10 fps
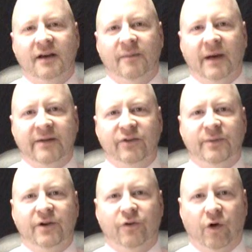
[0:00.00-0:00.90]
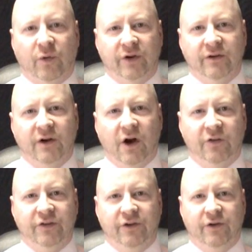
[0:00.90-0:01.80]
My name is Peter Horwood,
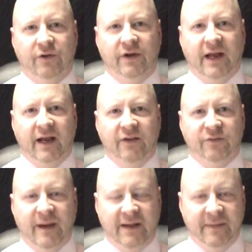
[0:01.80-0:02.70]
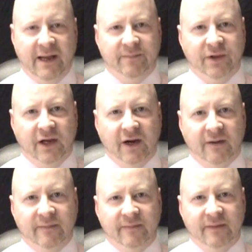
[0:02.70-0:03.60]
also known as Madman Pierre.
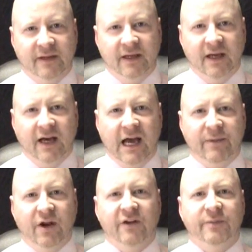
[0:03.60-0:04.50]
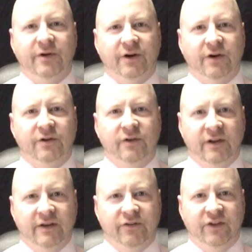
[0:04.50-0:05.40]
I'm an entrepreneur who
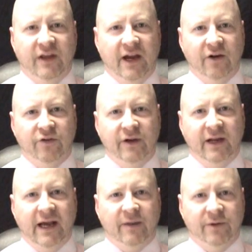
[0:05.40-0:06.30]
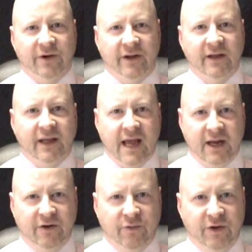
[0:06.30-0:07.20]
lives in the Airdrie, Alberta,
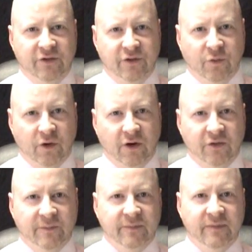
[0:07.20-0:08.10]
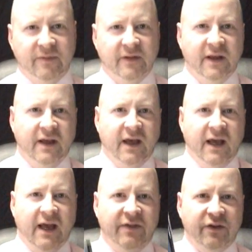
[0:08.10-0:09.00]
Canada region of the world.
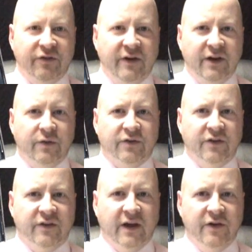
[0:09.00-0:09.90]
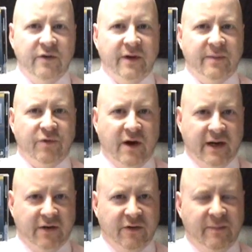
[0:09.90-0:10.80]
And this video is to tell you about a
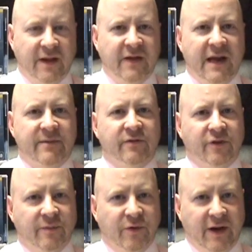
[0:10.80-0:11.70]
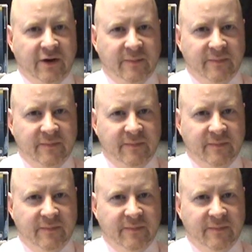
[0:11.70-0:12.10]
product by the name of Verbarrator.